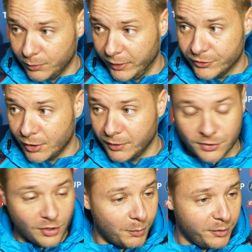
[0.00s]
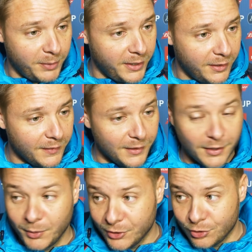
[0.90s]
we've shown in the time we've been here,
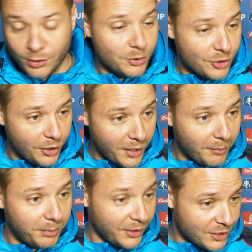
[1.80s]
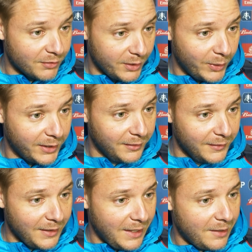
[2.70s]
when Truro turn up, they generally win.
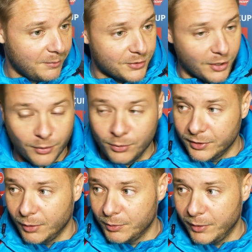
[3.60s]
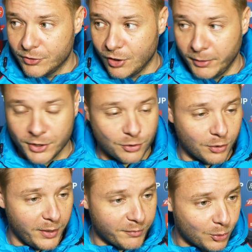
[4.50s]
So we just got to make sure
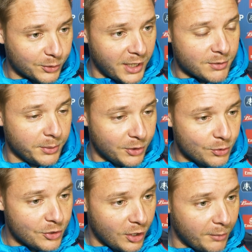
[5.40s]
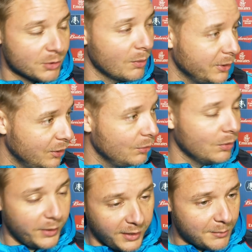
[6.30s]
that we have more days where we do turn up, because when we do,
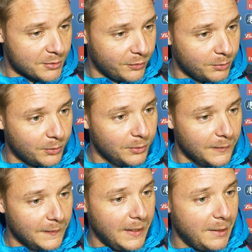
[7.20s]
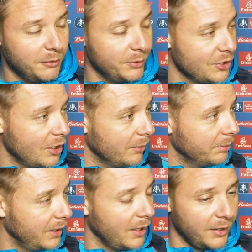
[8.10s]
we'll win games of football. And if we turn up
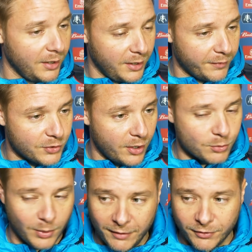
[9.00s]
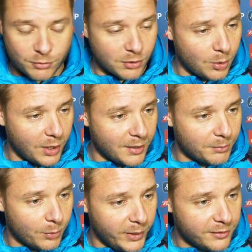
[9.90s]
enough times, we'll have those required
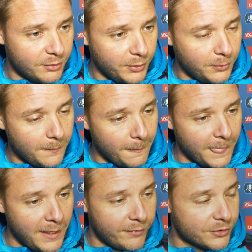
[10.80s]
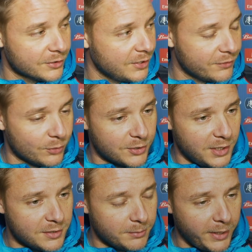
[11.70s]
number of wins, and we'll have a successful
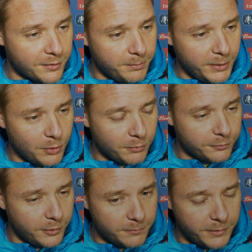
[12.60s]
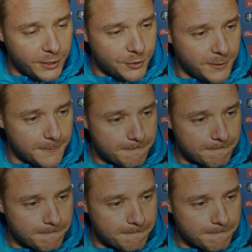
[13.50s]
season and be able to build on for next year.